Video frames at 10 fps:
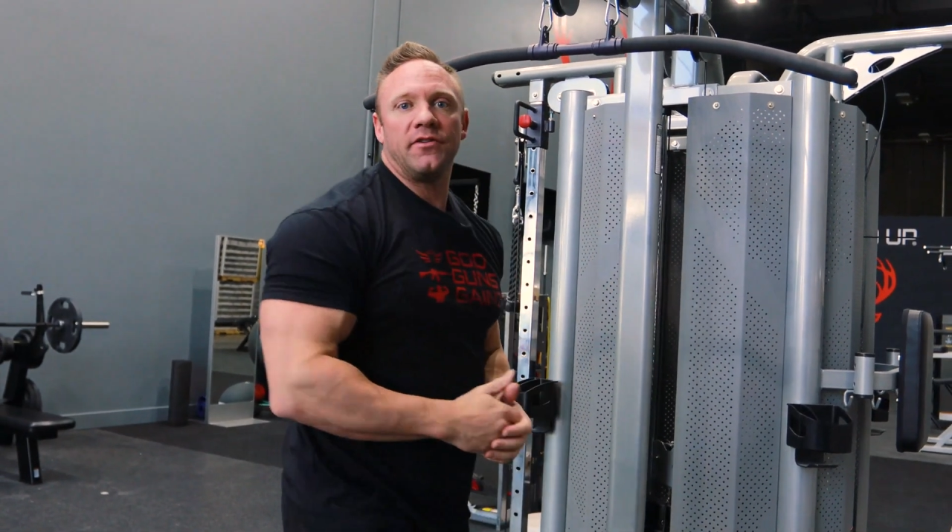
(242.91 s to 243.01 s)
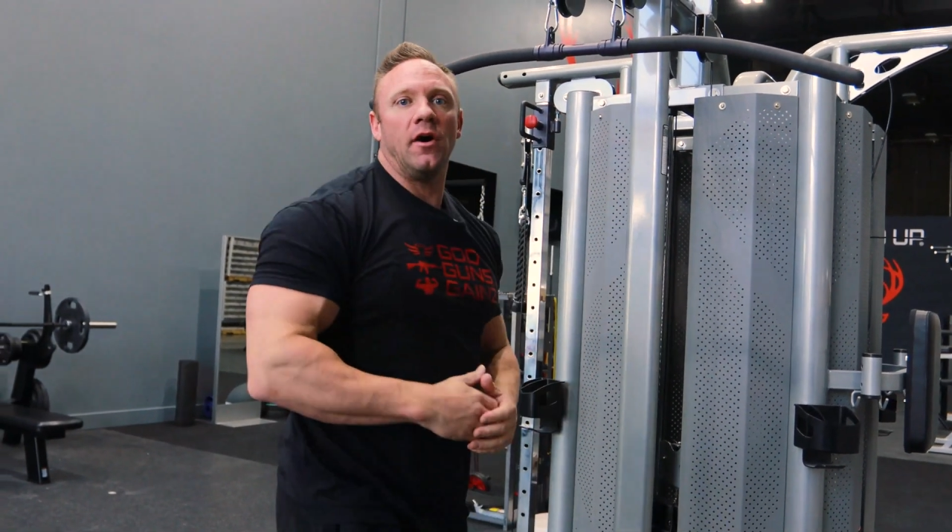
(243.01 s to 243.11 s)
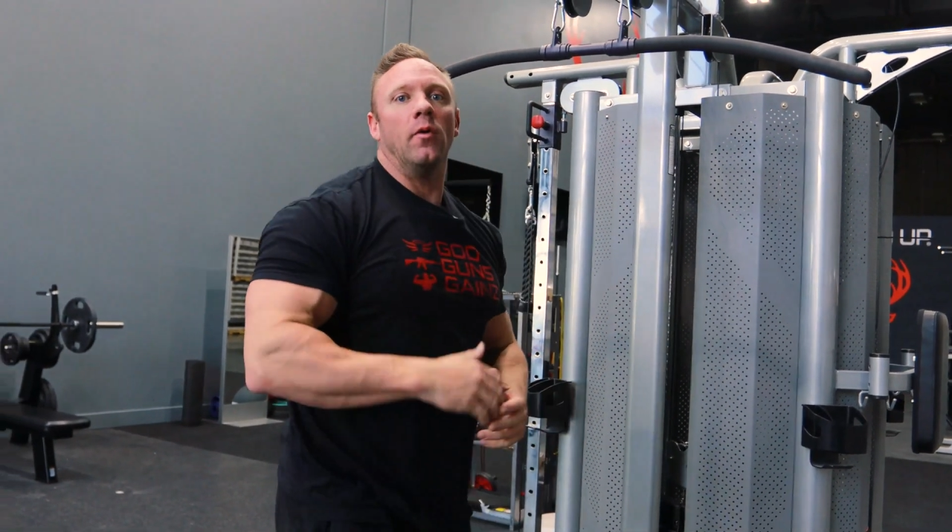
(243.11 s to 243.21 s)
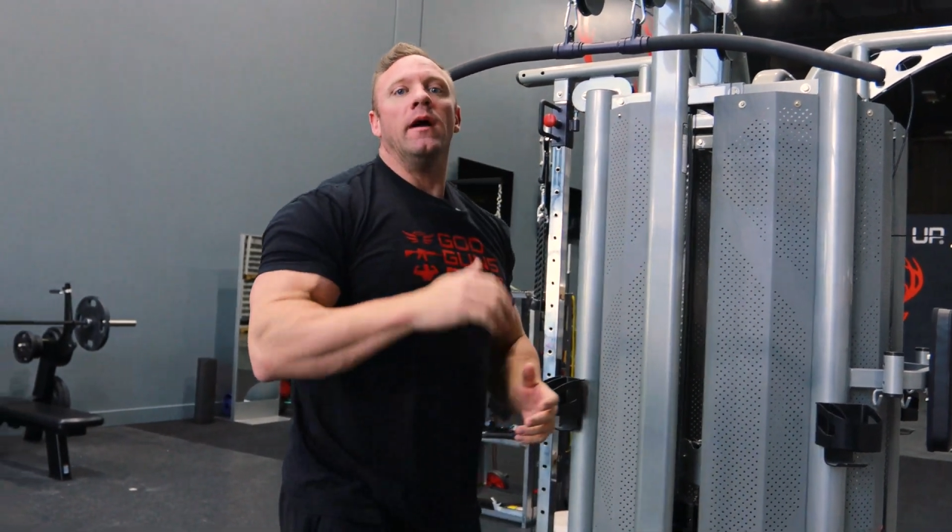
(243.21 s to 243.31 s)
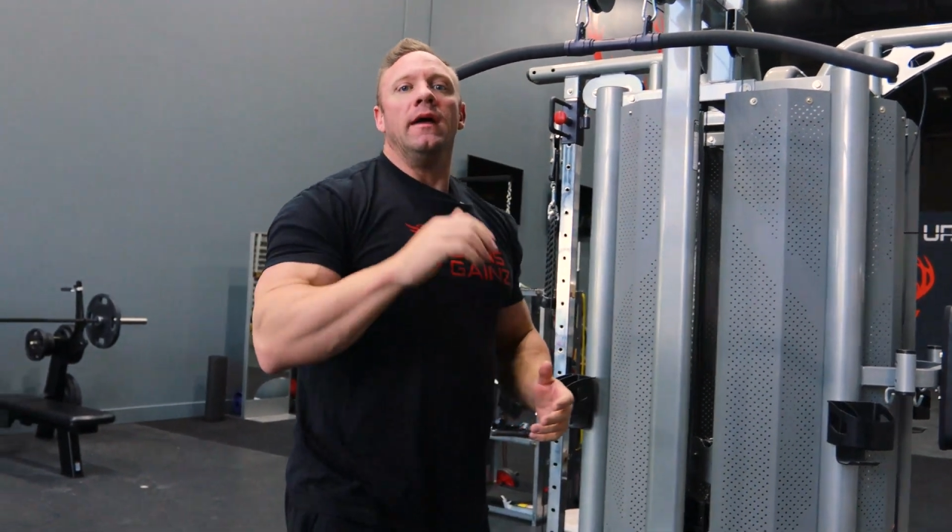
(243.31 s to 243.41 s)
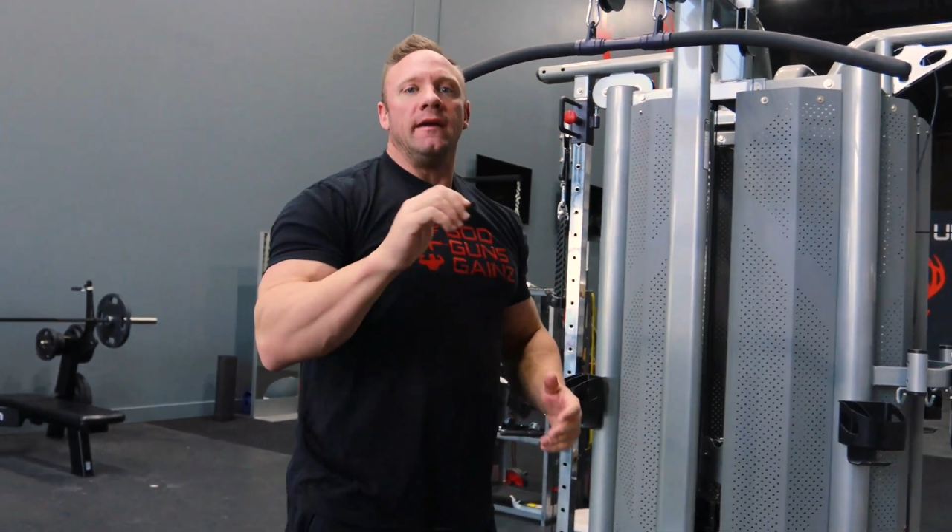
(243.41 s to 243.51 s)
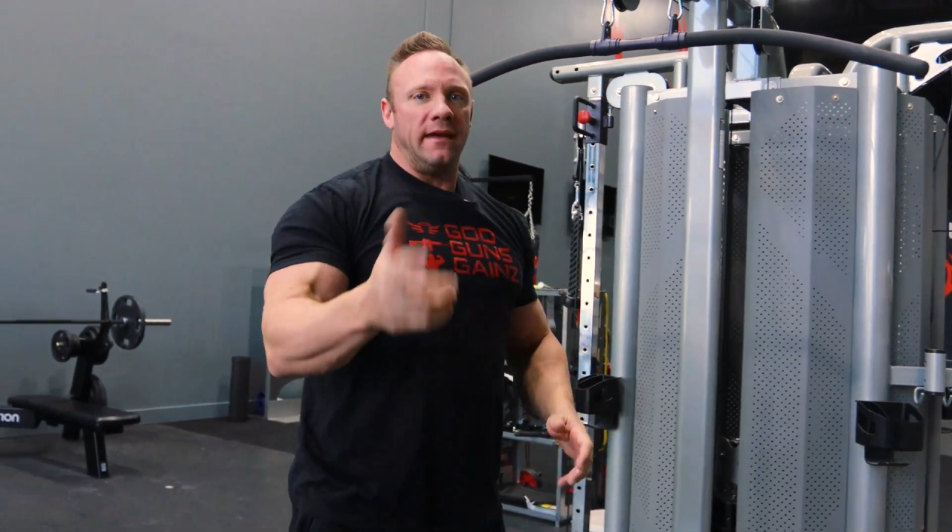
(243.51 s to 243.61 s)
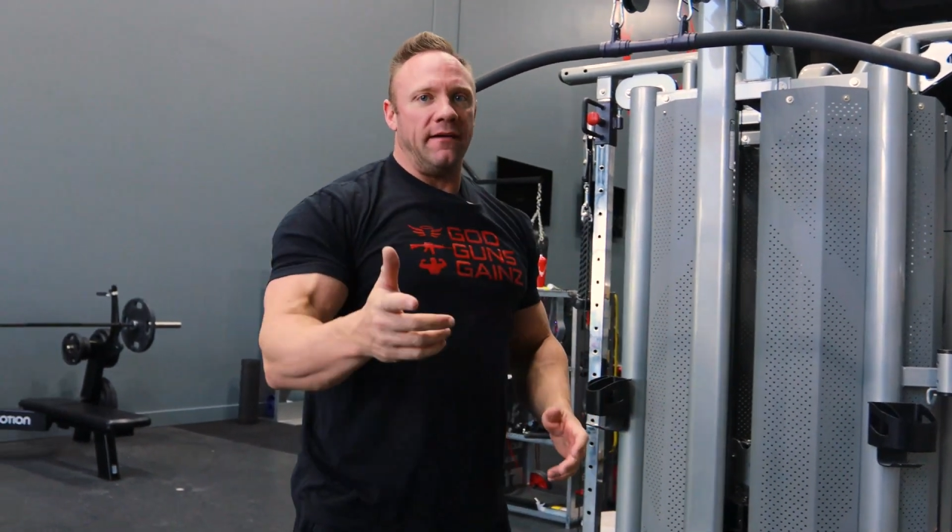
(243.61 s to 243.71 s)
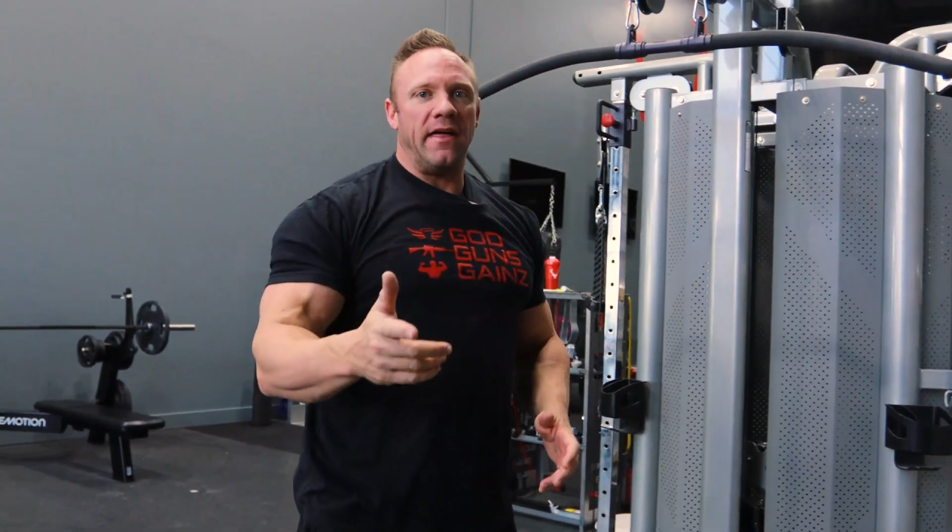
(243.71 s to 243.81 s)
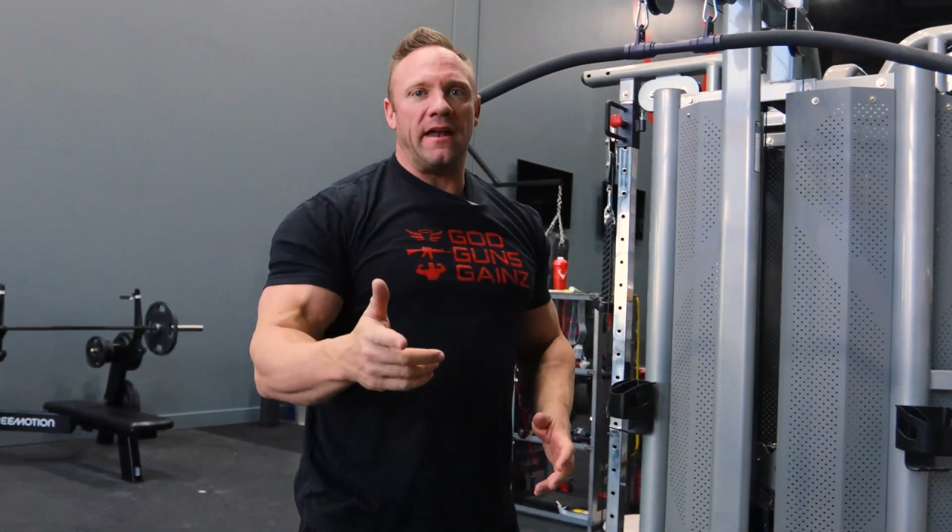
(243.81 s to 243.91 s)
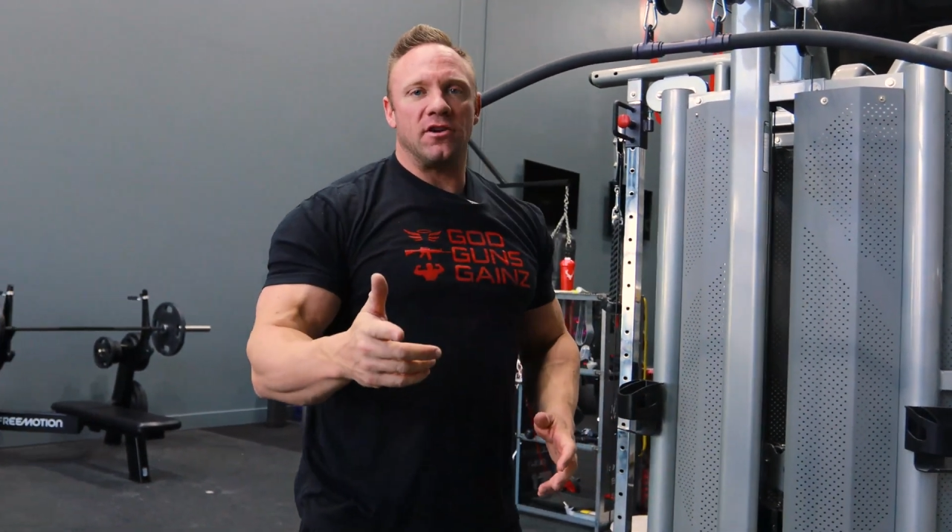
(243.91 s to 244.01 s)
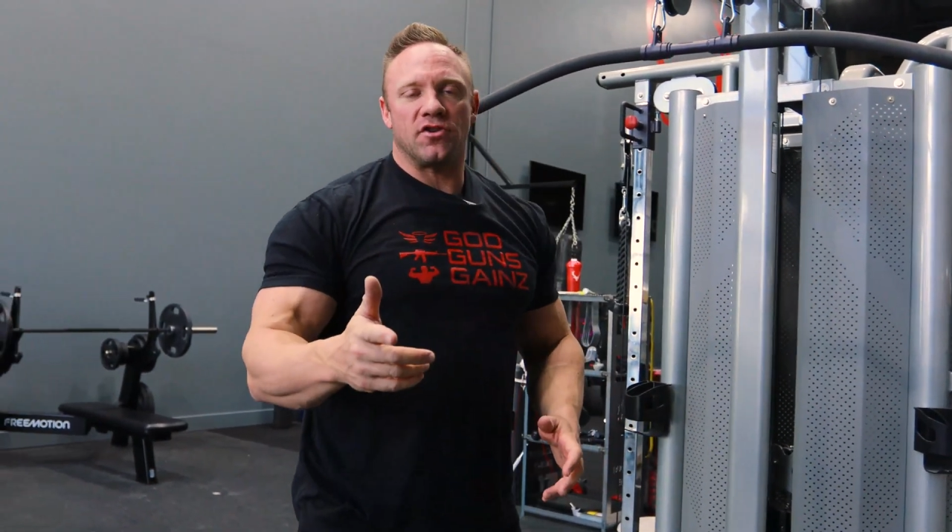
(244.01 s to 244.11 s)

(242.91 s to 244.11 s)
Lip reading: So give that a